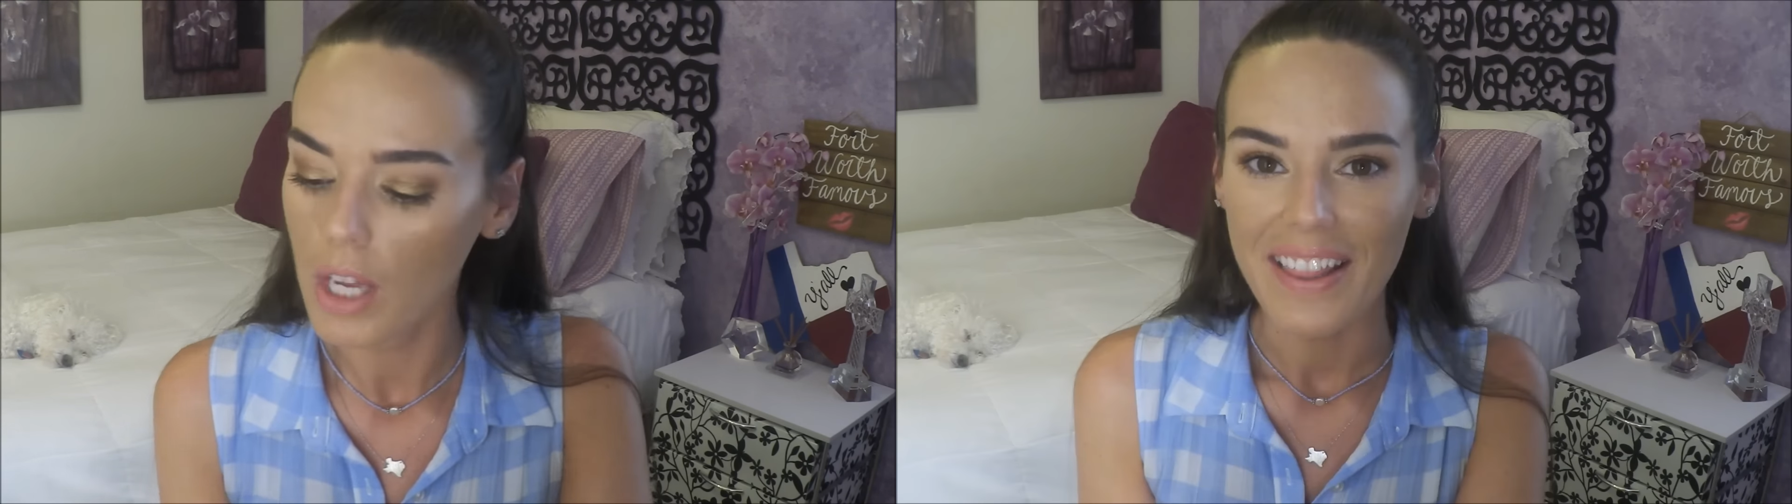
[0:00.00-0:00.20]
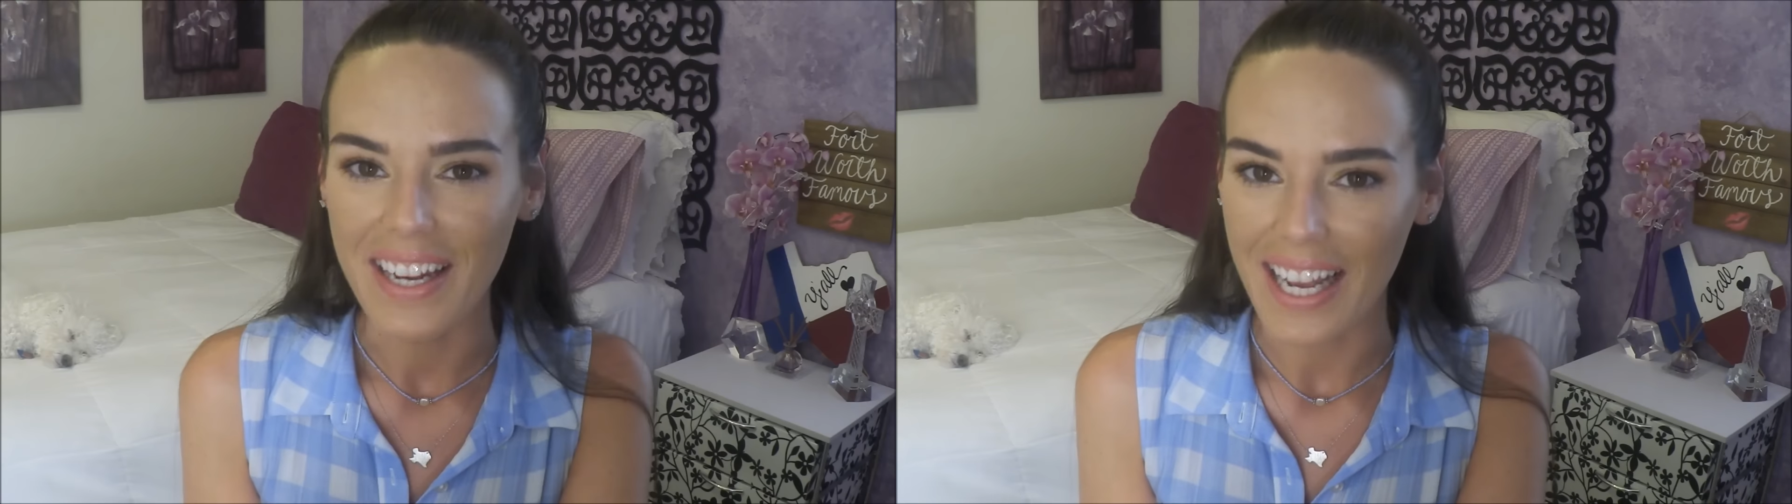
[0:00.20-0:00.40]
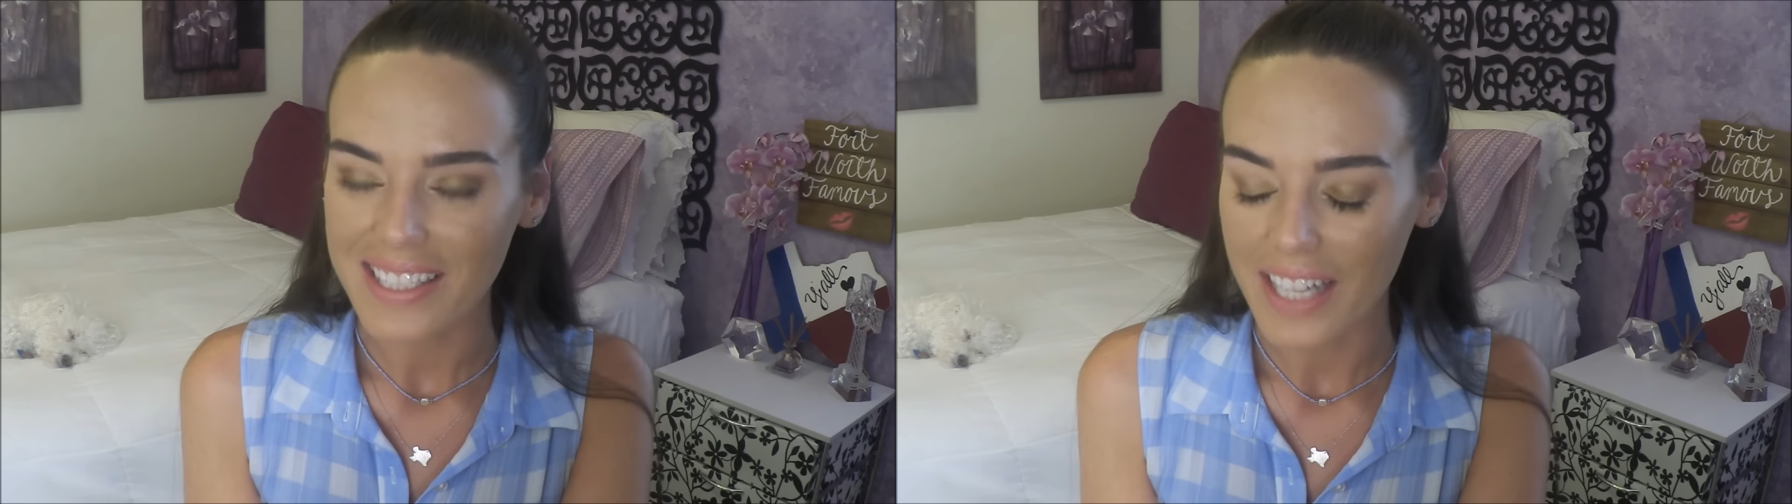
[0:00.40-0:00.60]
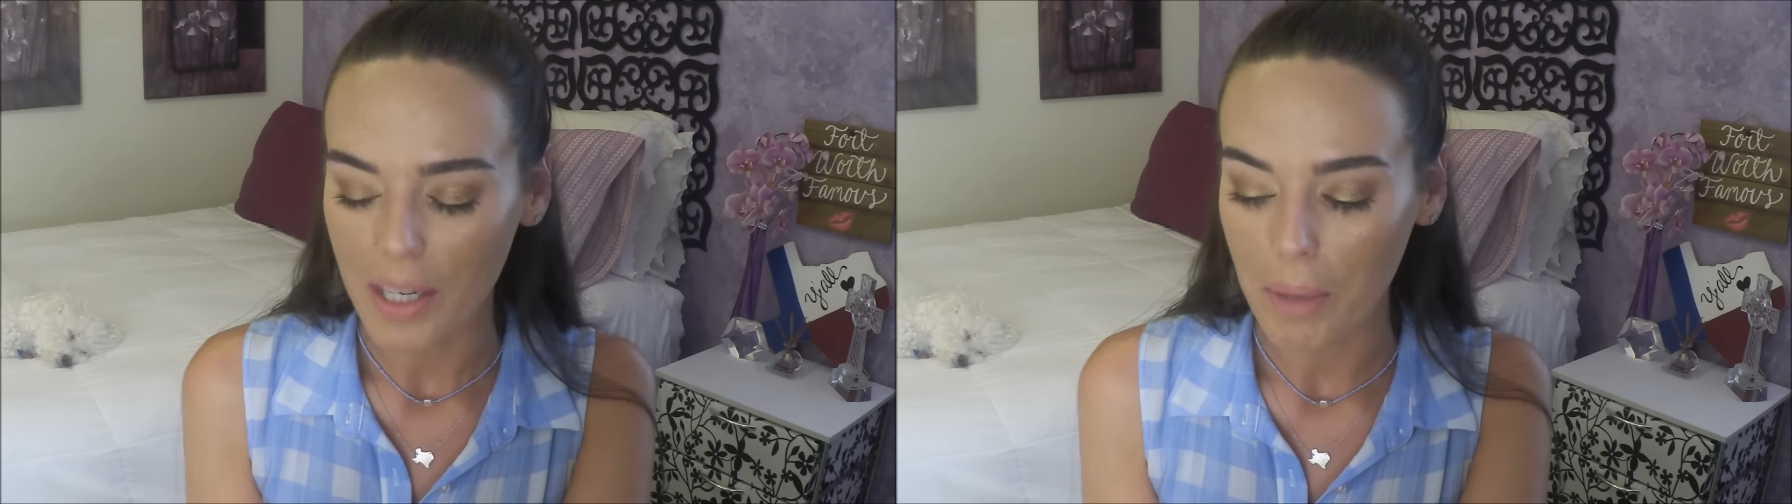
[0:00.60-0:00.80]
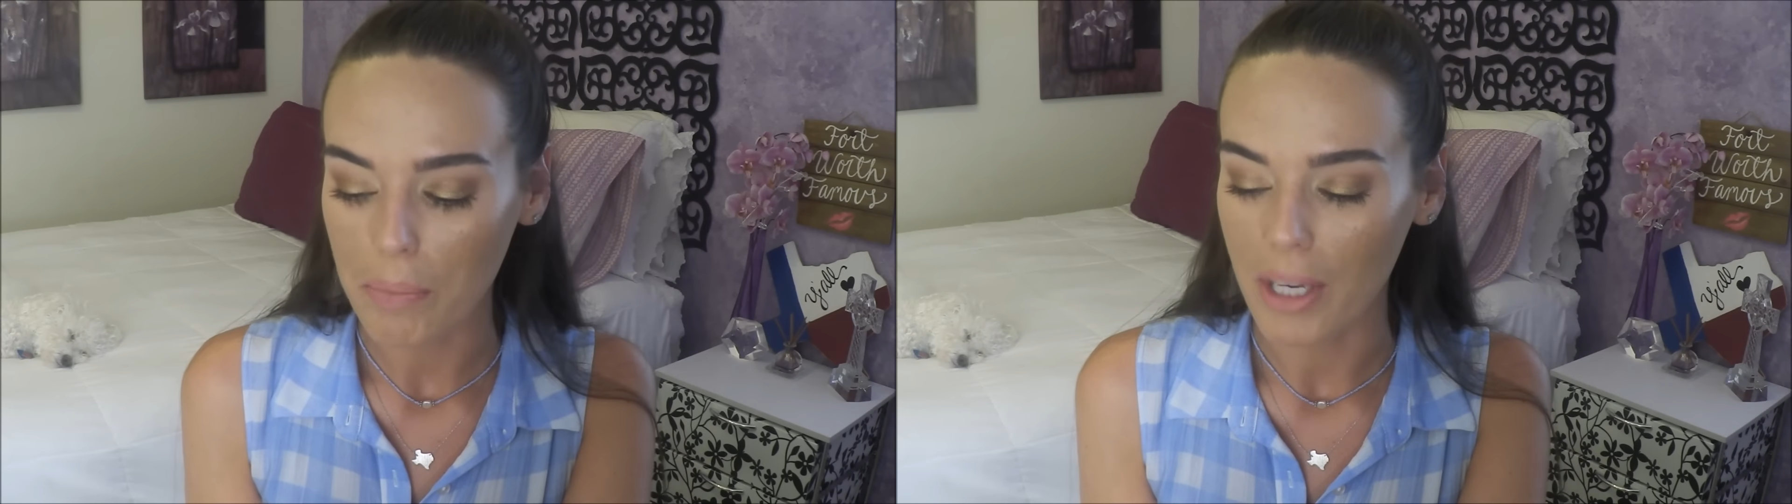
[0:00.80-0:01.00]
The next
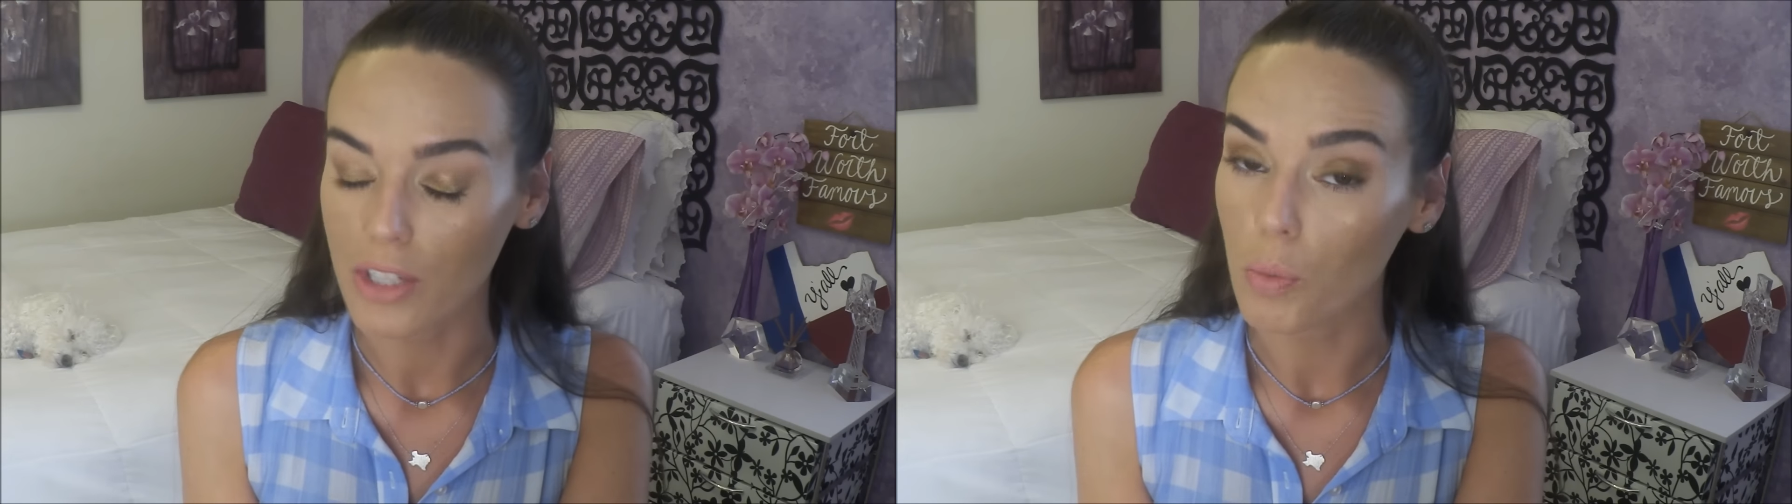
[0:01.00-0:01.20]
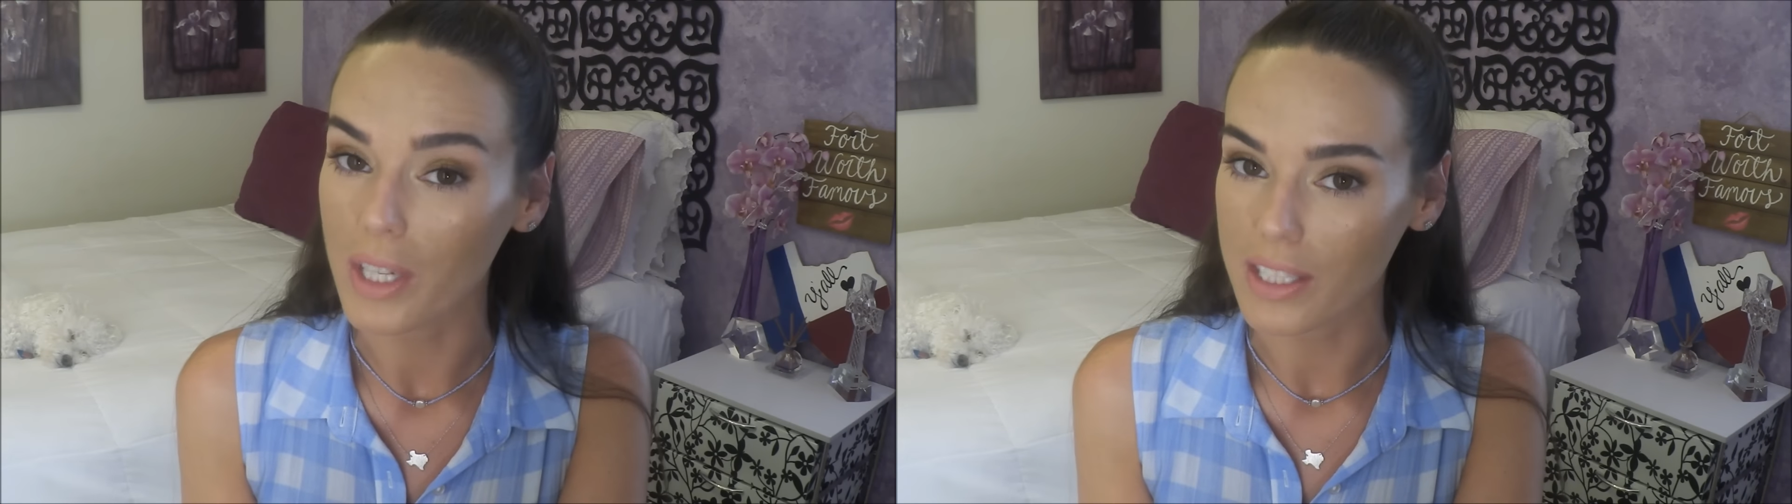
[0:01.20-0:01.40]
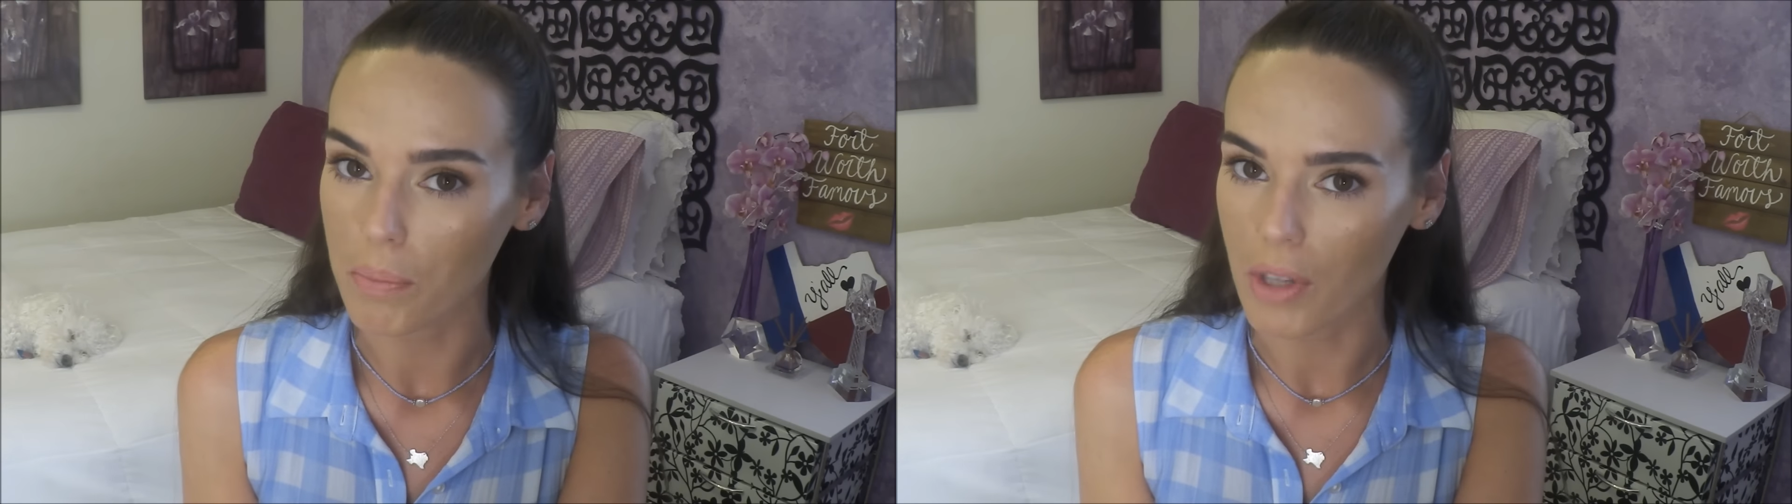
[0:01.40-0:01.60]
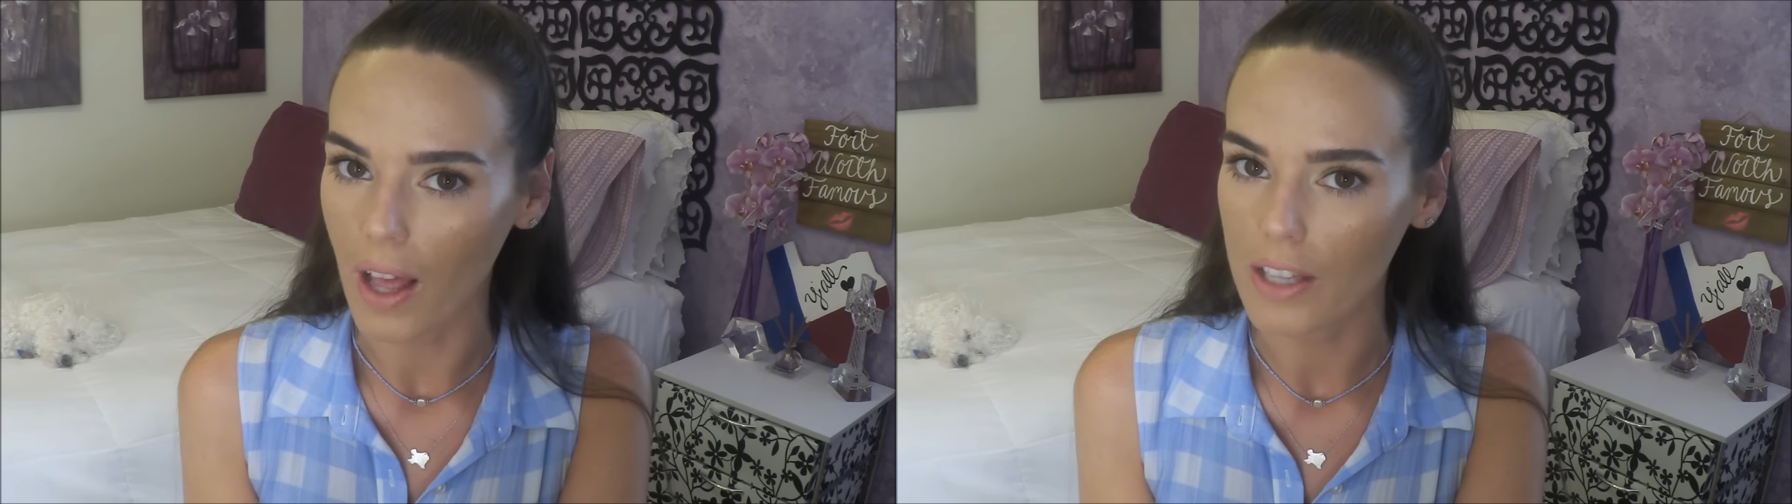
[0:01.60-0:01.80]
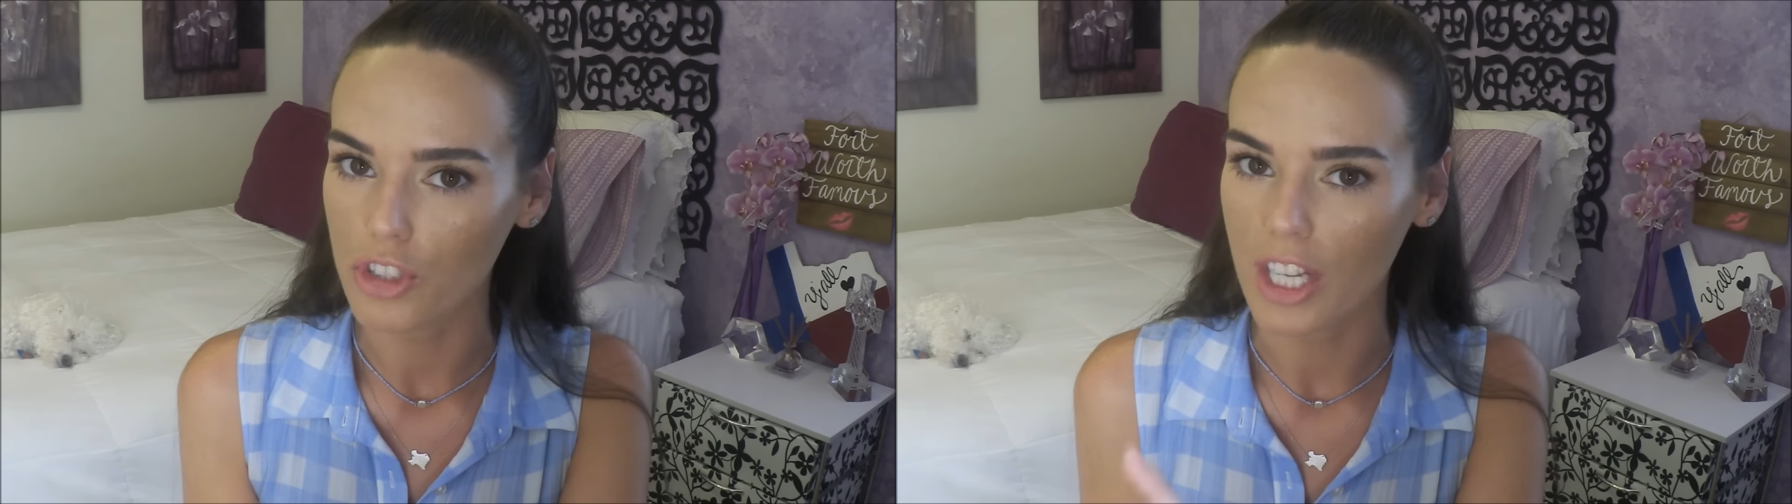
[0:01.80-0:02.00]
item I picked was a blush